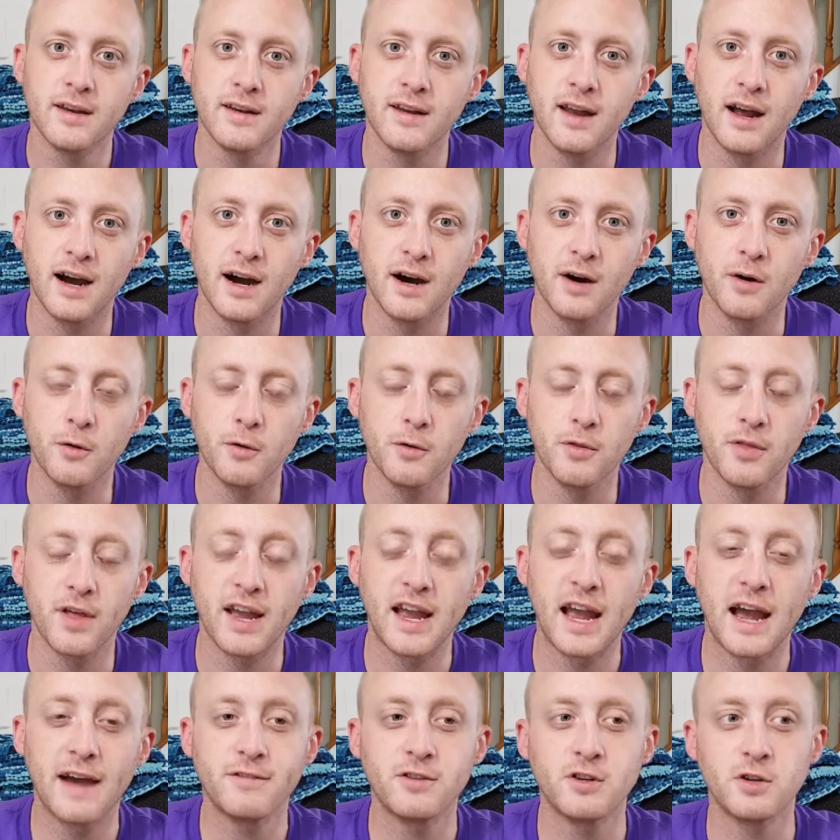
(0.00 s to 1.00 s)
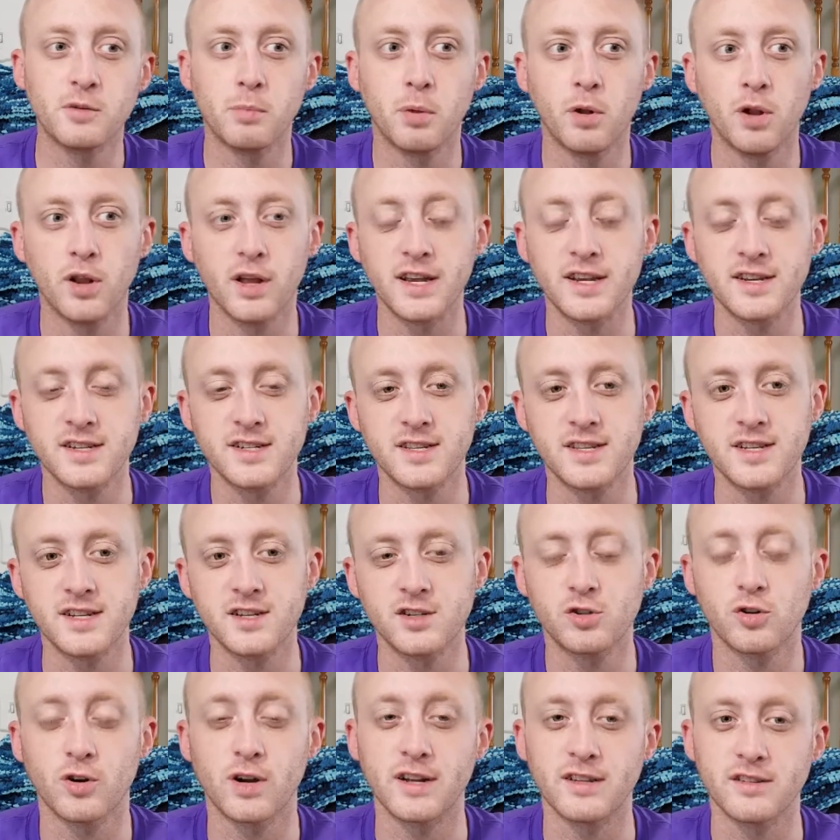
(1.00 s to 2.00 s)
Now, they have to place
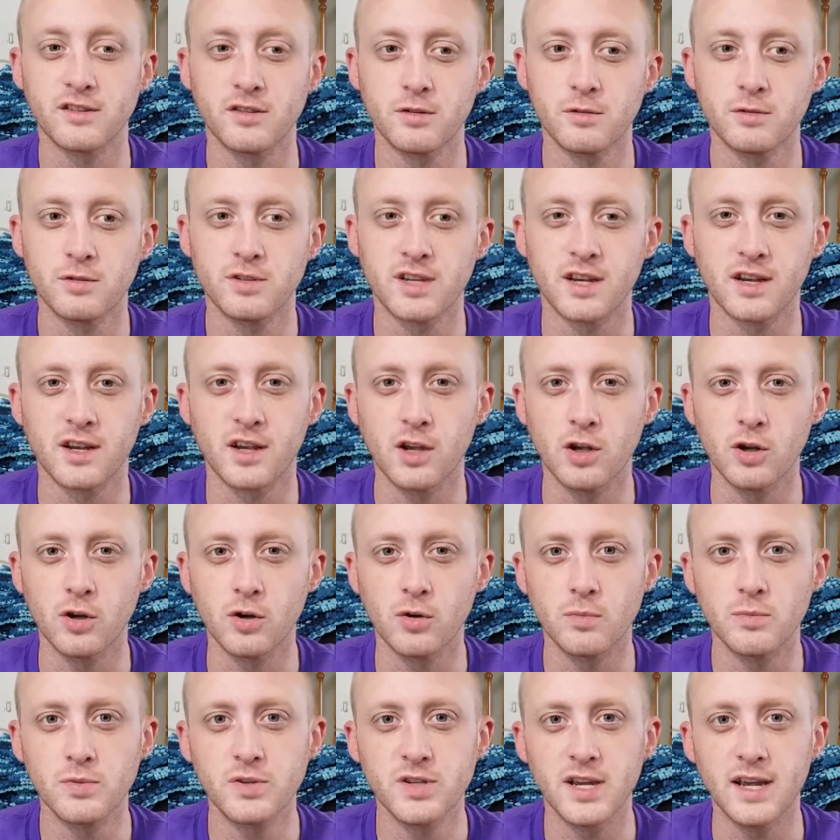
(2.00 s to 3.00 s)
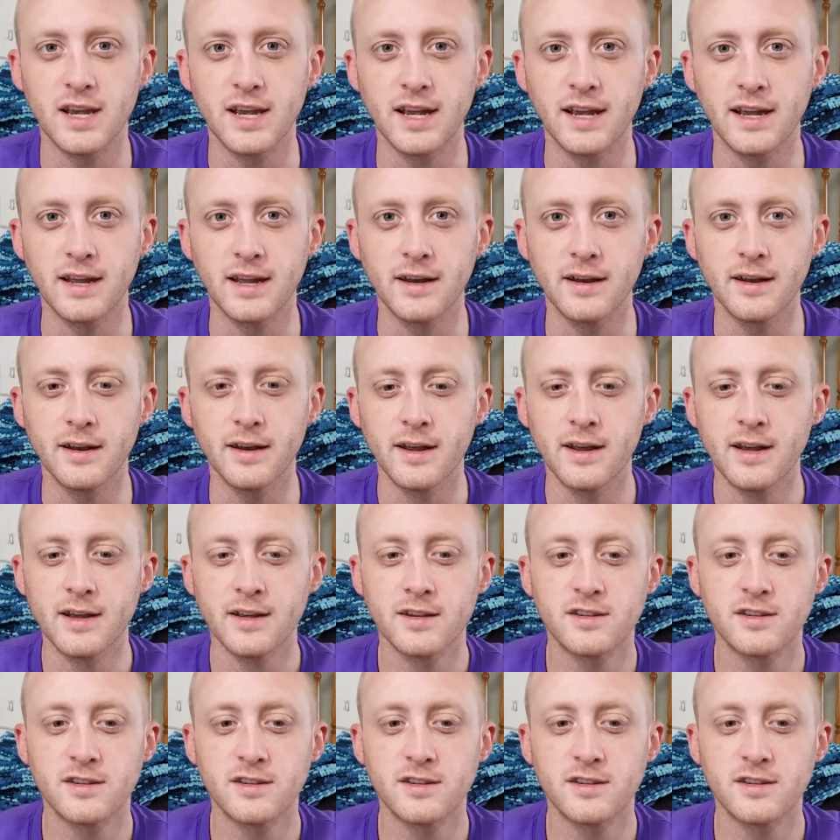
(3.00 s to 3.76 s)
these translucent cubes in